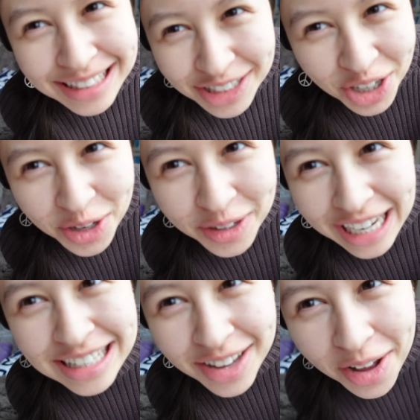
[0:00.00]
to show you
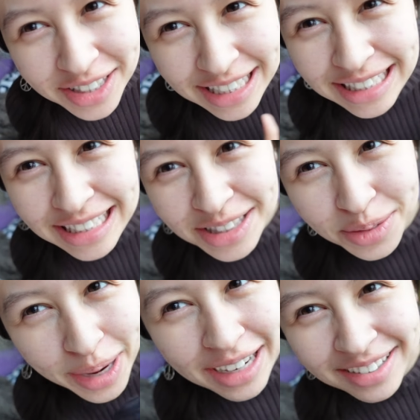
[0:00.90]
guys all 16
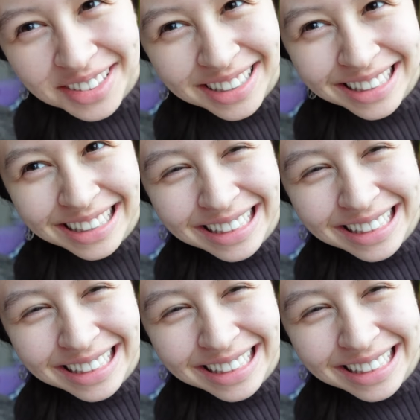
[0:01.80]
squares.